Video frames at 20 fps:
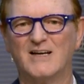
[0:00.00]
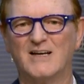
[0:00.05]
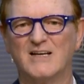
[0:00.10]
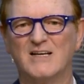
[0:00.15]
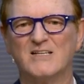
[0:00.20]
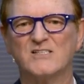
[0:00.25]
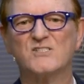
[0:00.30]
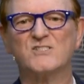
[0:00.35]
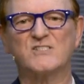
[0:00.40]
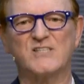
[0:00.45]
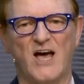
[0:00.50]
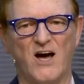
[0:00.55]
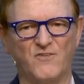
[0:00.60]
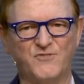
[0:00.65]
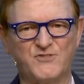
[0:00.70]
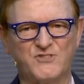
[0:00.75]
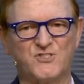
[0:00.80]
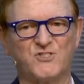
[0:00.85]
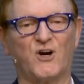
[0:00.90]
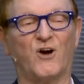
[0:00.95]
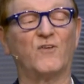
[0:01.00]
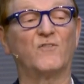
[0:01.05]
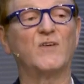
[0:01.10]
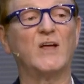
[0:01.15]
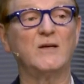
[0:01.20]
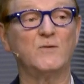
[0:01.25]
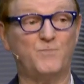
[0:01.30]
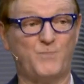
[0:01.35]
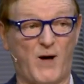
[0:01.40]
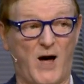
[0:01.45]
Self
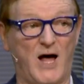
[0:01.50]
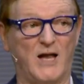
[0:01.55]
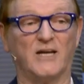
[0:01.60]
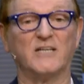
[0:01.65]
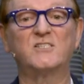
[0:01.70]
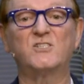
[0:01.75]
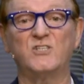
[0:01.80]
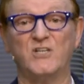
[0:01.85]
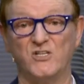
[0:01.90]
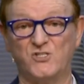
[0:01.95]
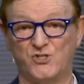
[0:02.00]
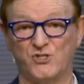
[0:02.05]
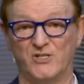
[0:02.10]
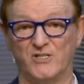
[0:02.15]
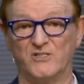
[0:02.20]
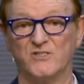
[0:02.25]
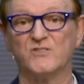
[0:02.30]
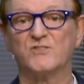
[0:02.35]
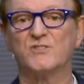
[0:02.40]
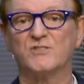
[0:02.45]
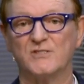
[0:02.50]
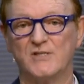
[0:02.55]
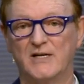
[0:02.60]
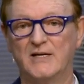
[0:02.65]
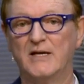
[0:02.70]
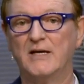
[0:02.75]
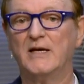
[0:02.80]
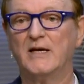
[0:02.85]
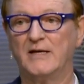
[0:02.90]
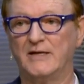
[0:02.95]
serving politicians.
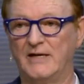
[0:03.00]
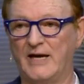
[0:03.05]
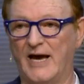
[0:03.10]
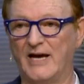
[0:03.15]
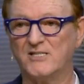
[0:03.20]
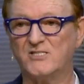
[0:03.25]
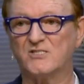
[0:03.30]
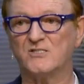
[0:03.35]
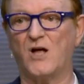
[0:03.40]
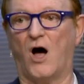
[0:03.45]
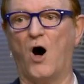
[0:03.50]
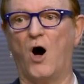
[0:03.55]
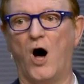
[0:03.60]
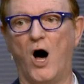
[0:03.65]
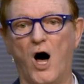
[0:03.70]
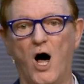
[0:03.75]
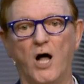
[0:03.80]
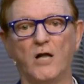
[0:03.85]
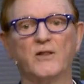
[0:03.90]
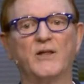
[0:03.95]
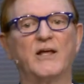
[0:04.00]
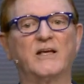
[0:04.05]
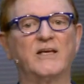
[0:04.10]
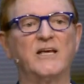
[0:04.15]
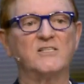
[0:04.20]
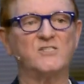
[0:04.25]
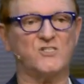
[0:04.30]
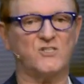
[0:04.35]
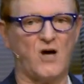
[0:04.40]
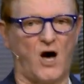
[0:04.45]
Yes, all that
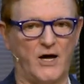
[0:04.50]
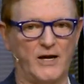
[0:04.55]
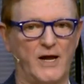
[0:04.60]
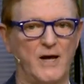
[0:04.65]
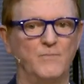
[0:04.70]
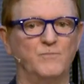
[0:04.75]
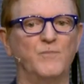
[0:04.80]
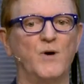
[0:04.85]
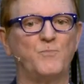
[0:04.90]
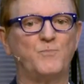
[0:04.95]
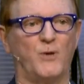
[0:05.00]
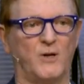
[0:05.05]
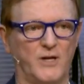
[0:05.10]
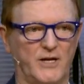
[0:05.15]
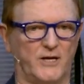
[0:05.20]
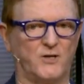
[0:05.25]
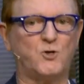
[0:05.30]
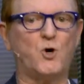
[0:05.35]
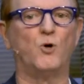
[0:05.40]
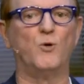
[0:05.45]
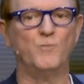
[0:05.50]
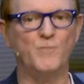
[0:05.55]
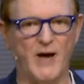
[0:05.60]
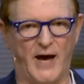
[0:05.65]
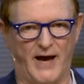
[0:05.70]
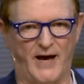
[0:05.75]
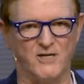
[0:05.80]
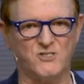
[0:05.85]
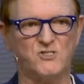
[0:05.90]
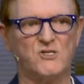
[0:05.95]
gets caught up in the political
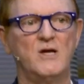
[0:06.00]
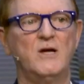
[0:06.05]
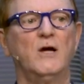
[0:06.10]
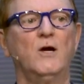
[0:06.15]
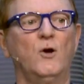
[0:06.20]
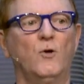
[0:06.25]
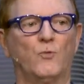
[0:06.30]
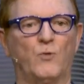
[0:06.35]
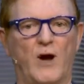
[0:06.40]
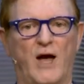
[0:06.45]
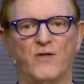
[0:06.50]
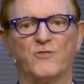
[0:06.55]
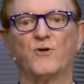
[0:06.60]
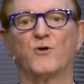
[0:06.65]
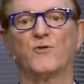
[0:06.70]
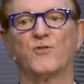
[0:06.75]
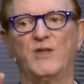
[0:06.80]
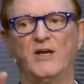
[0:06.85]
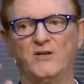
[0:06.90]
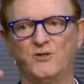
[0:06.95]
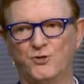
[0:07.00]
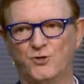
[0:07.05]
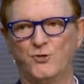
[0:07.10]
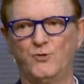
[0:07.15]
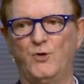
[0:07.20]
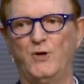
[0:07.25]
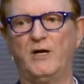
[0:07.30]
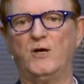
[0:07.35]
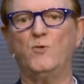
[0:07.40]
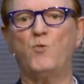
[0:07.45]
mess rather than
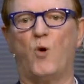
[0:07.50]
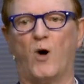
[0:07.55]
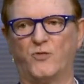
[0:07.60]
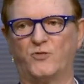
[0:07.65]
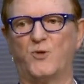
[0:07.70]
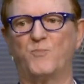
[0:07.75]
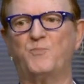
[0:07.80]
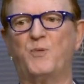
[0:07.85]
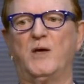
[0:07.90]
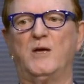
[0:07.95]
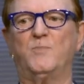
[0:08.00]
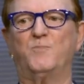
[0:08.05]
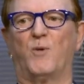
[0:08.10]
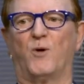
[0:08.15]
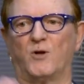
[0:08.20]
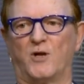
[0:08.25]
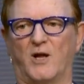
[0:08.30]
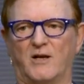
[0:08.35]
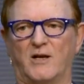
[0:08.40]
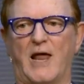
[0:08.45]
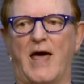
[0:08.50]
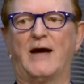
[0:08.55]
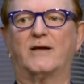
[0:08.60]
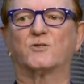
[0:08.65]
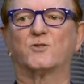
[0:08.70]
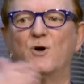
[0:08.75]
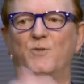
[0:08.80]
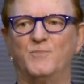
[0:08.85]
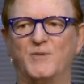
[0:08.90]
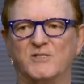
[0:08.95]
doing what the people elect
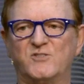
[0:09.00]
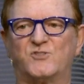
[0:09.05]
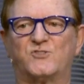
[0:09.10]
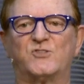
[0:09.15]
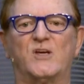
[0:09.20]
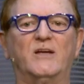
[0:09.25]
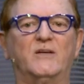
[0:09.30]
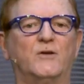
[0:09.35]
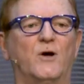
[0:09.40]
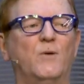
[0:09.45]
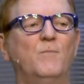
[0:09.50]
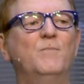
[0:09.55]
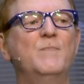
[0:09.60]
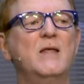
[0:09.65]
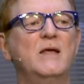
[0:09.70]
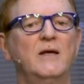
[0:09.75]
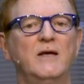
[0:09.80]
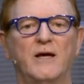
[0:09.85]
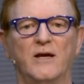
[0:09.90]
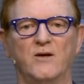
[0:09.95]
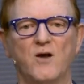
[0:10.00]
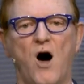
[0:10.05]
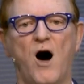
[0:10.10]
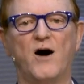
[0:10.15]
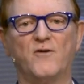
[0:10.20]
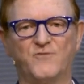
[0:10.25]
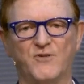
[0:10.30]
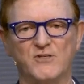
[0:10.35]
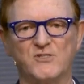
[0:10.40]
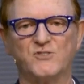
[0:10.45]
them and send them in
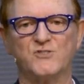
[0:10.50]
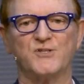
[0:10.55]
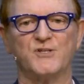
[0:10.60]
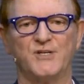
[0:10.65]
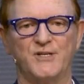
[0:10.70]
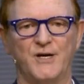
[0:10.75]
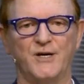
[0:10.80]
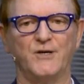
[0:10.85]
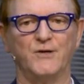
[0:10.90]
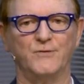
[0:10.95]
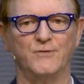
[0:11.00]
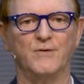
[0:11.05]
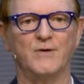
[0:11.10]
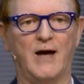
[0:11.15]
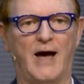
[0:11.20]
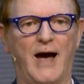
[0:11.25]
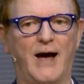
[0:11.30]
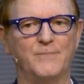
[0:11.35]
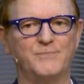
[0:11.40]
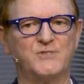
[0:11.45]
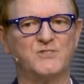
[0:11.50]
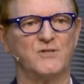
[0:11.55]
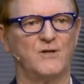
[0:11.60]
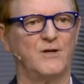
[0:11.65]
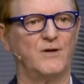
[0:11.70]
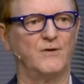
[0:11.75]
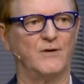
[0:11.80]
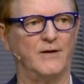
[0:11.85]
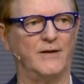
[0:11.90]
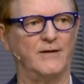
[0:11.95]
office to do.
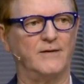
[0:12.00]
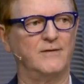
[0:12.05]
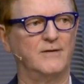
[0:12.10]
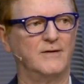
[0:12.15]
Absolutely.